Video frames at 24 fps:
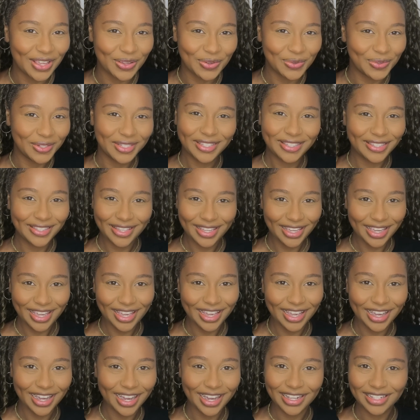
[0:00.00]
you
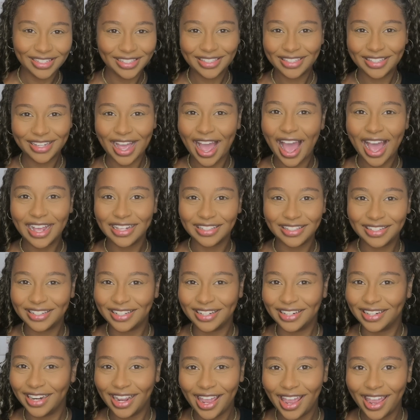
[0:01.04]
see us as
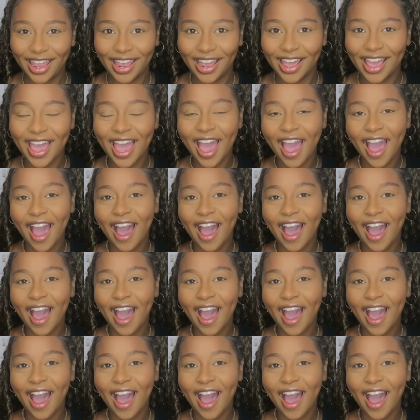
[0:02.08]
today.